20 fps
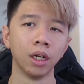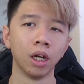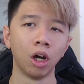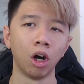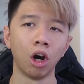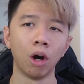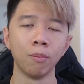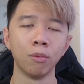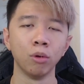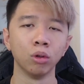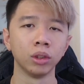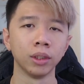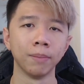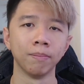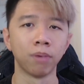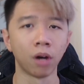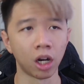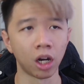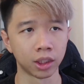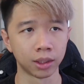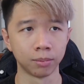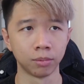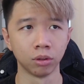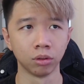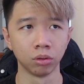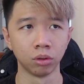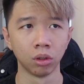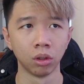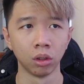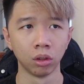almost impossible
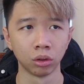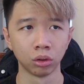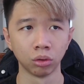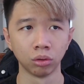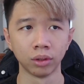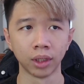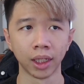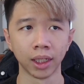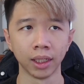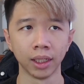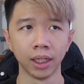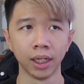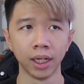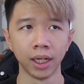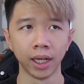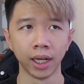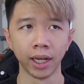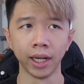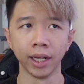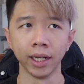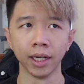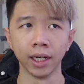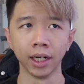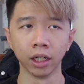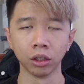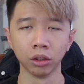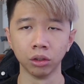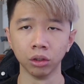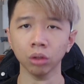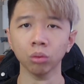to run a
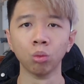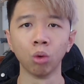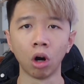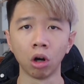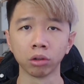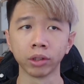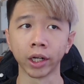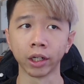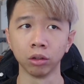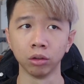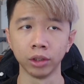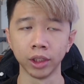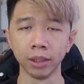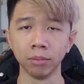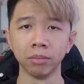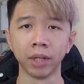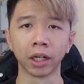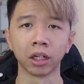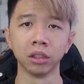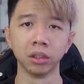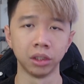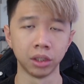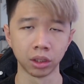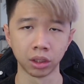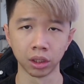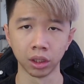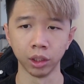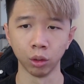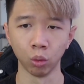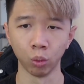good Wall Gecko team that
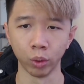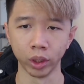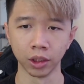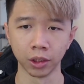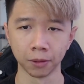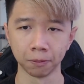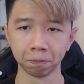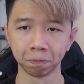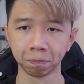consistently wins.